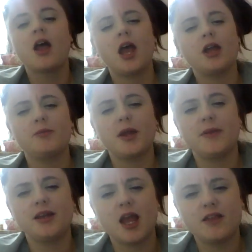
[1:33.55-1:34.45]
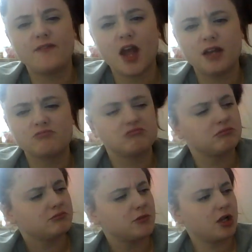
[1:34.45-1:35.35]
Home by midnight is fine.
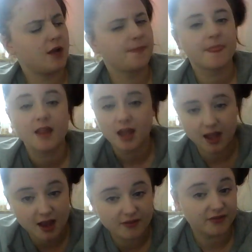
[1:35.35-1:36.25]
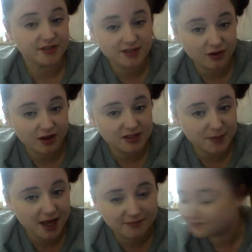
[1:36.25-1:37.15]
Come. Everything's still going to
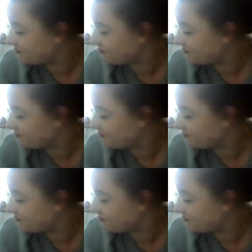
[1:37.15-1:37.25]
plan.